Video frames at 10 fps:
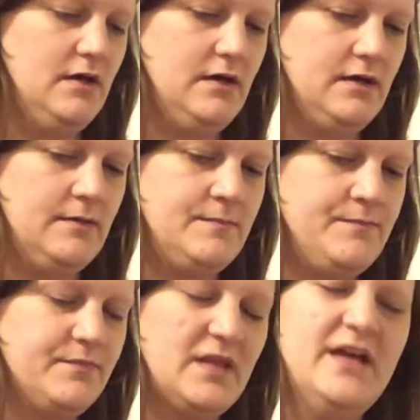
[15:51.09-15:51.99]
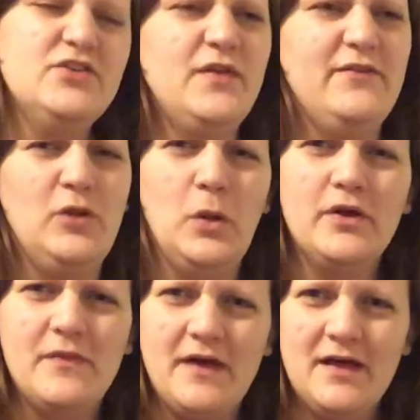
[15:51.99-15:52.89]
I actually have to
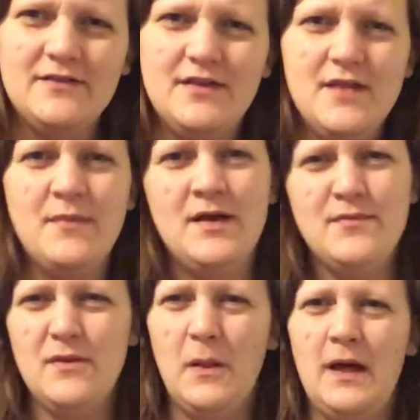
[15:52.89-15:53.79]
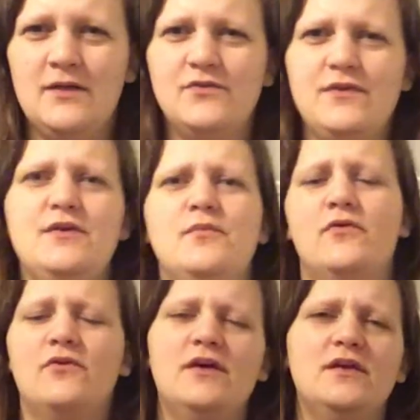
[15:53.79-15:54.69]
look at that. Today might be the last feed
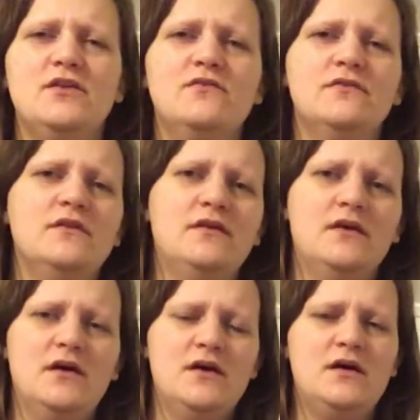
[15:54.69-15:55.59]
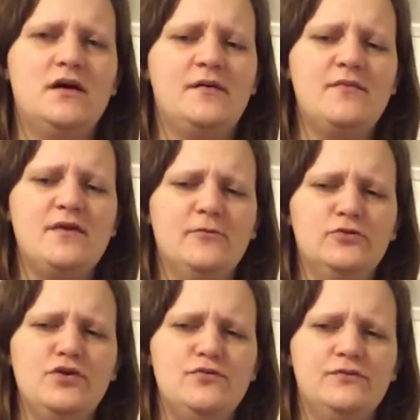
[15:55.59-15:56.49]
before I can use it. I might be able
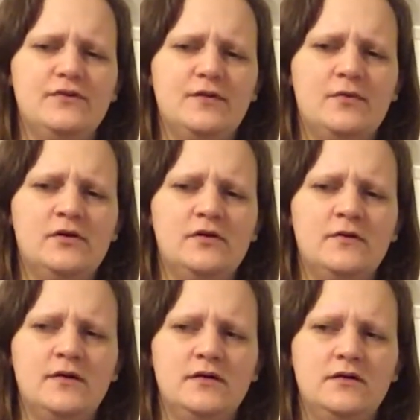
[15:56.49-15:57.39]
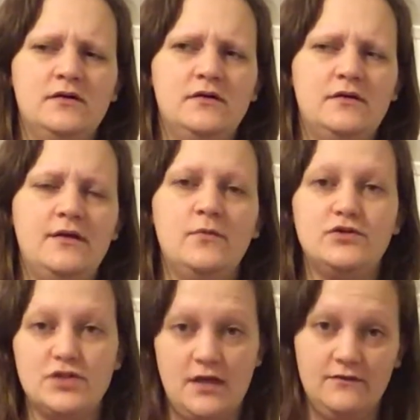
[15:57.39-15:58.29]
to use it tomorrow, in
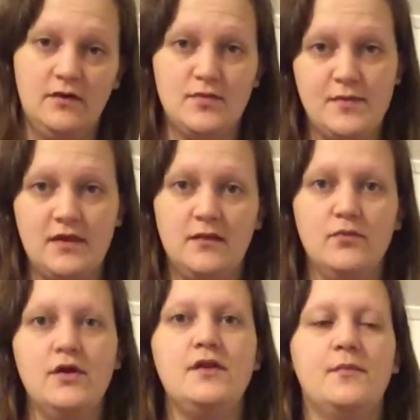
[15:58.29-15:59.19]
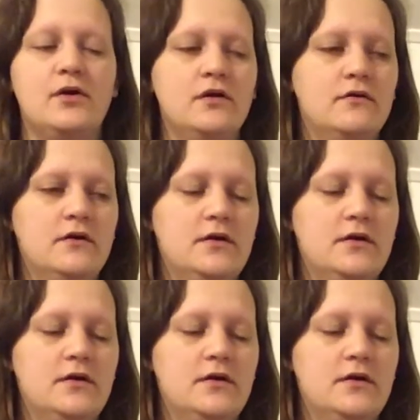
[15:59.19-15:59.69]
which case I'll be making bread tomorrow.